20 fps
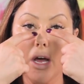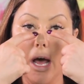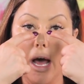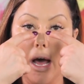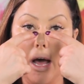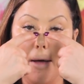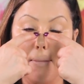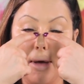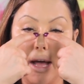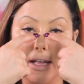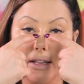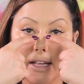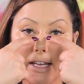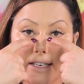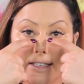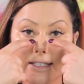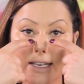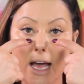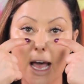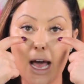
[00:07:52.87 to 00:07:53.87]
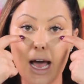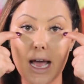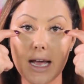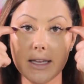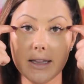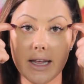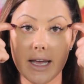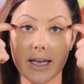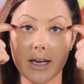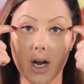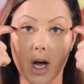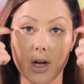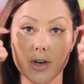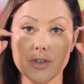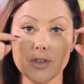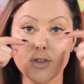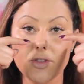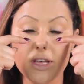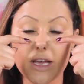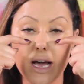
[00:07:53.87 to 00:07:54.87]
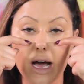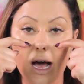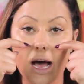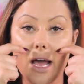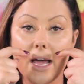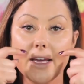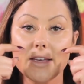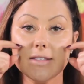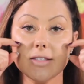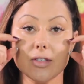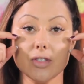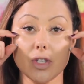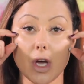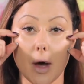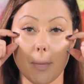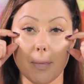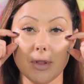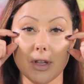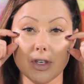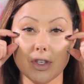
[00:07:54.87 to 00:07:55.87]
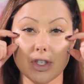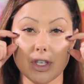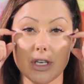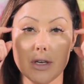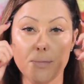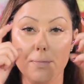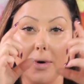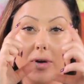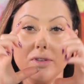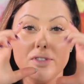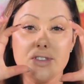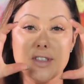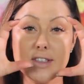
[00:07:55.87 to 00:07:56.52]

Um, I like to highlight under the eyes, on top of the cheekbones,